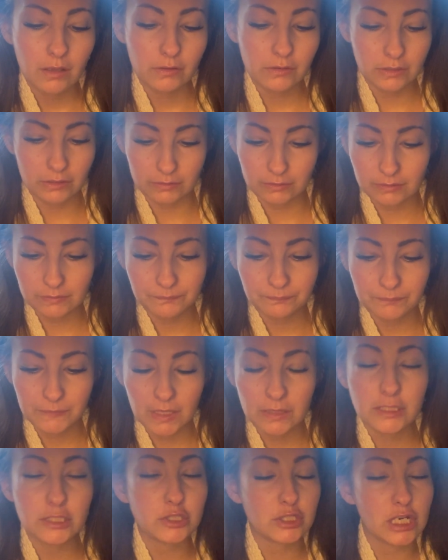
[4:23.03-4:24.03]
Look,
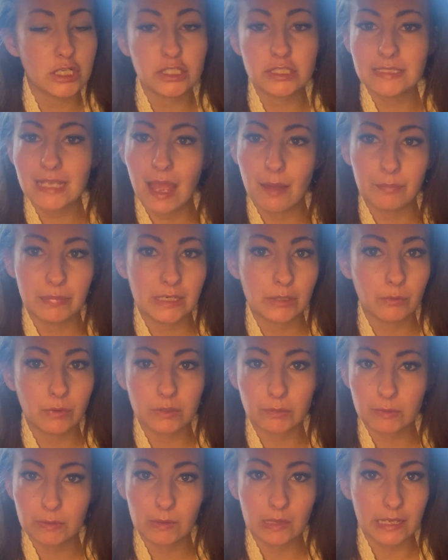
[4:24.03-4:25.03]
this change is happening
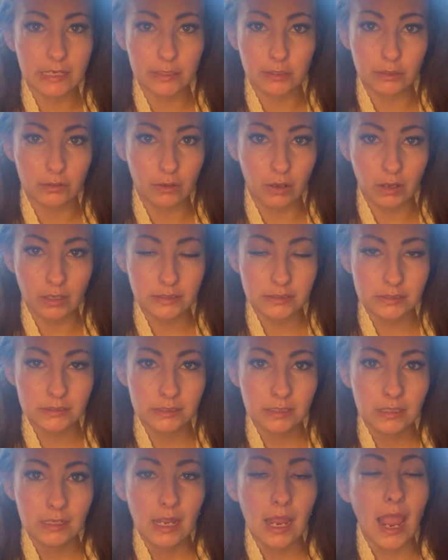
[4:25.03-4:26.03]
whether we like it or not.
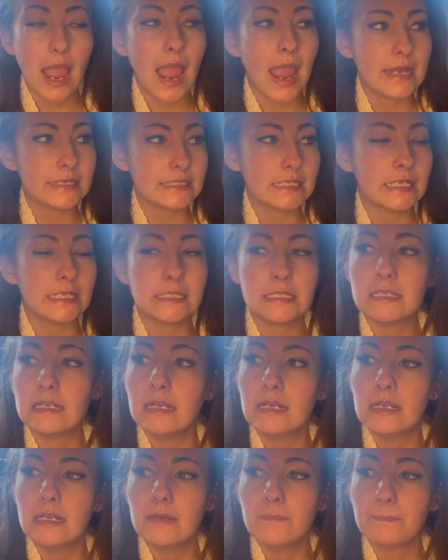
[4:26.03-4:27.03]
And
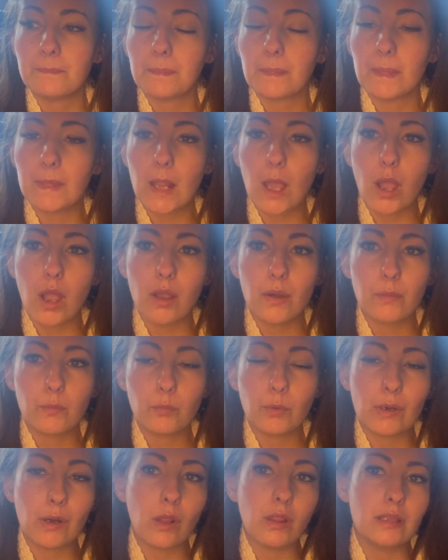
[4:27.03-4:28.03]

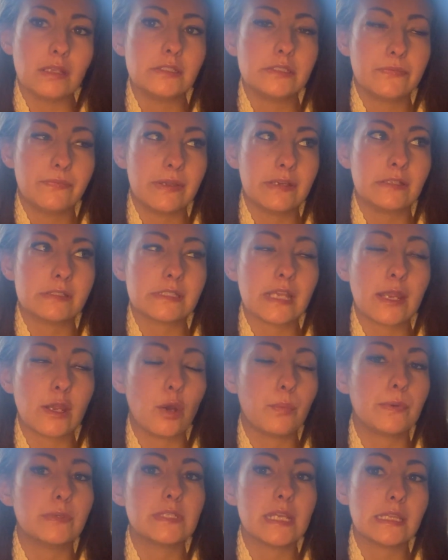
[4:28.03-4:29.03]
when all else fails, I
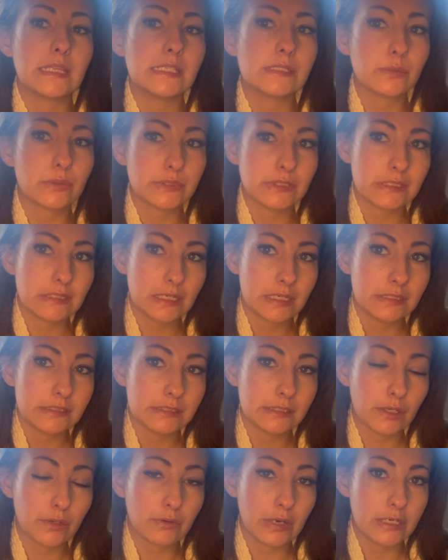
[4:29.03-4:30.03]
hope you take these words into
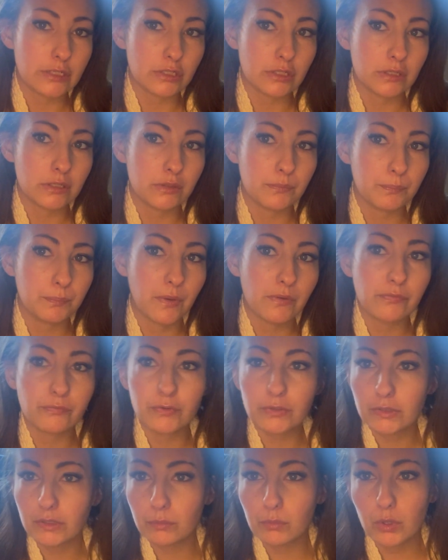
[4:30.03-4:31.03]
consideration. But
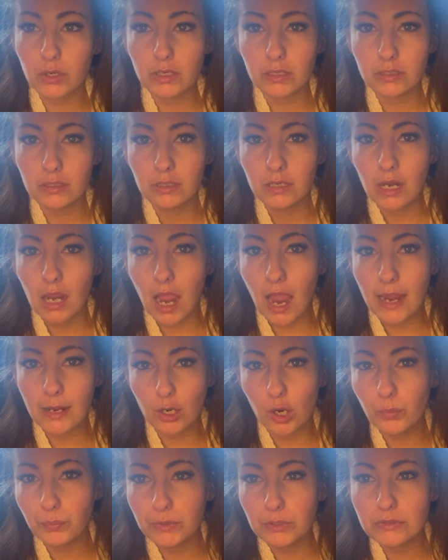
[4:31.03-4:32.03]
furthermore, I
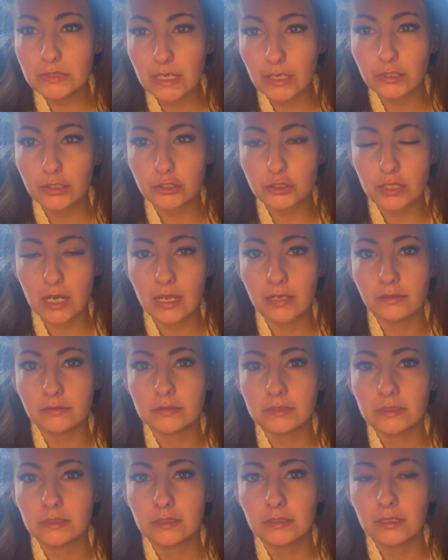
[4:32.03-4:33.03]
hope you tell your child
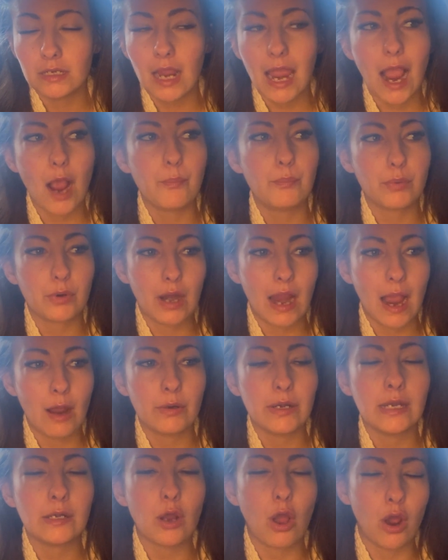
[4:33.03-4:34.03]
how
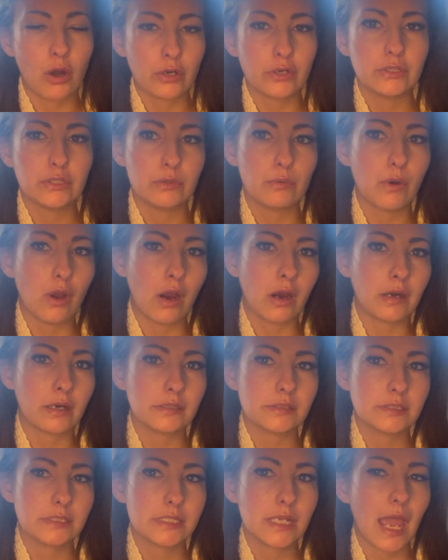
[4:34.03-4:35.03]
proud and honored you are
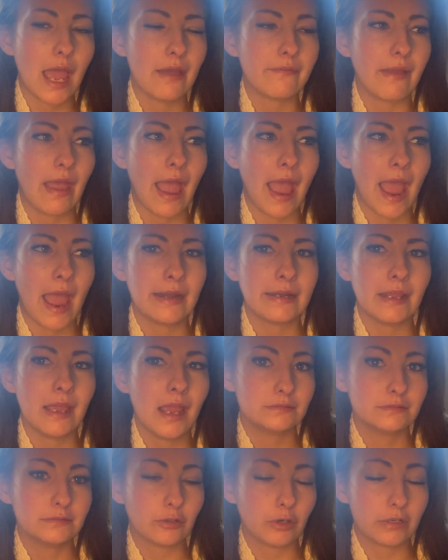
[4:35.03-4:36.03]
to have had,
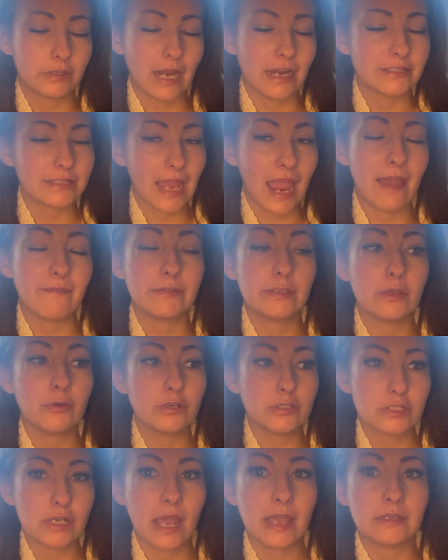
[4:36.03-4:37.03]
or to have your
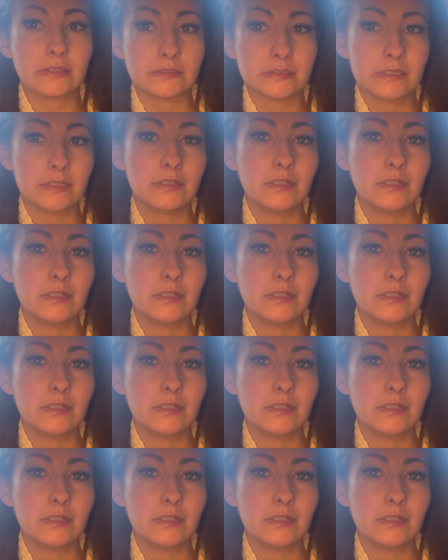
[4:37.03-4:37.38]
child